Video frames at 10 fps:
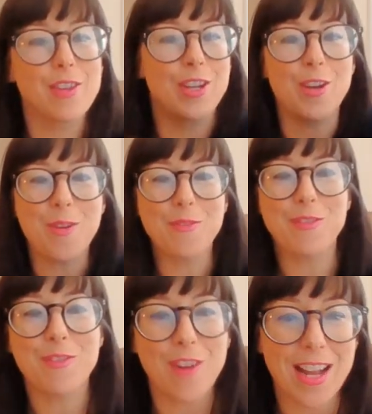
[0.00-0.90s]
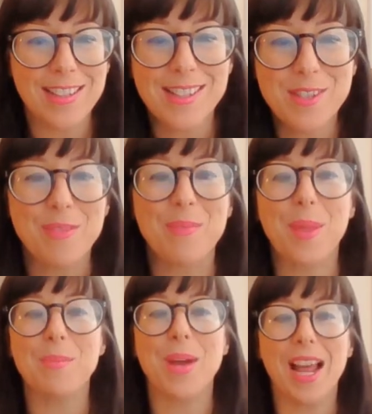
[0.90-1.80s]
good old friends from
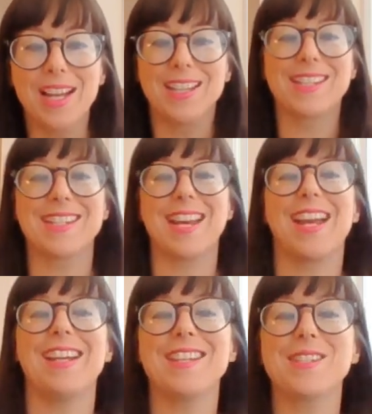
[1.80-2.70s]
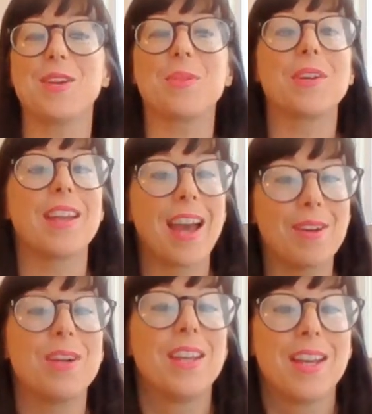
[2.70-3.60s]
the past days who are now